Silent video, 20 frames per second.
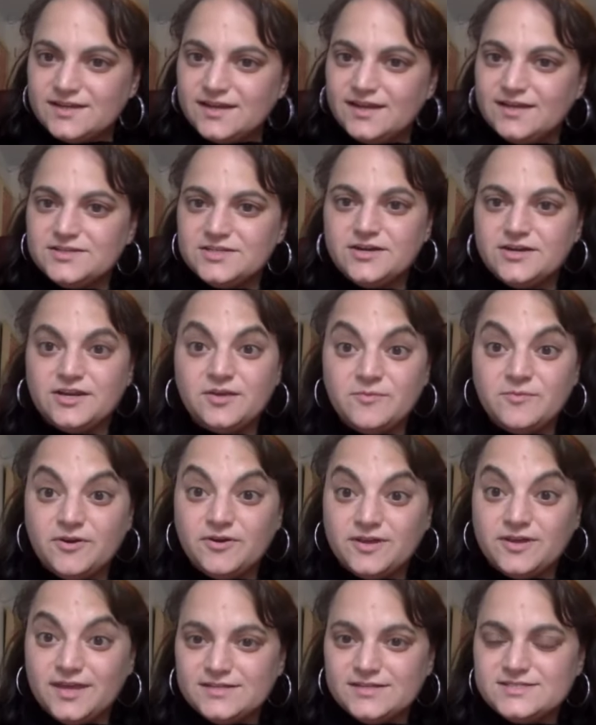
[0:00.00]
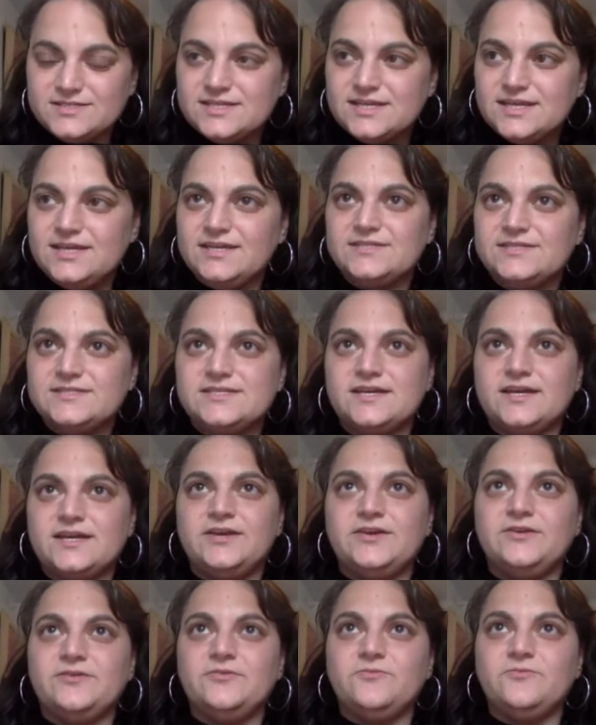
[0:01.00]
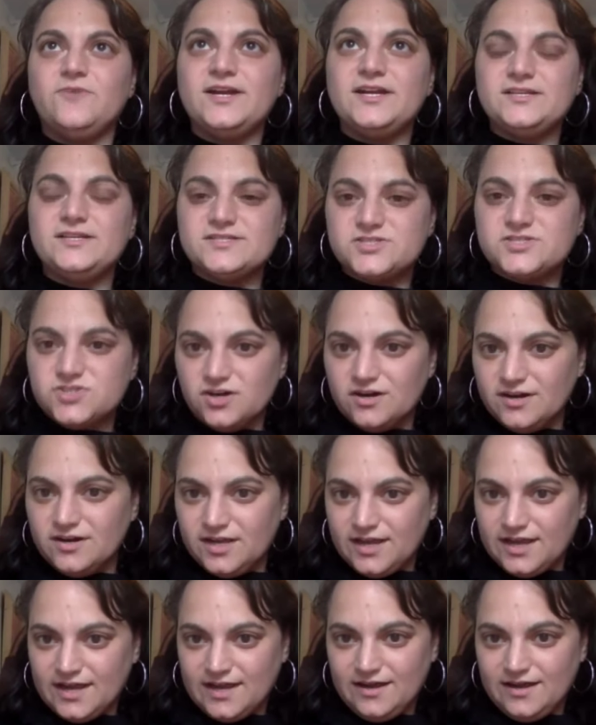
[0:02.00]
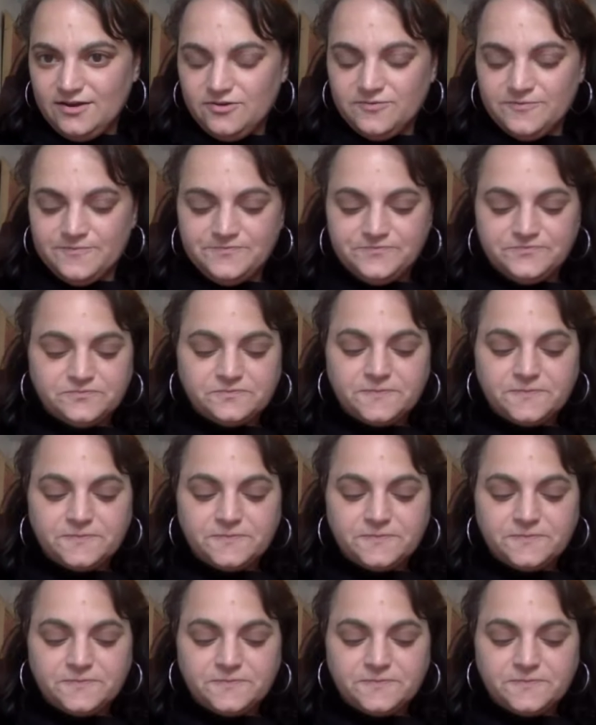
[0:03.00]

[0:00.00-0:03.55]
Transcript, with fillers: in talking about Gates is uh, when he's starting out,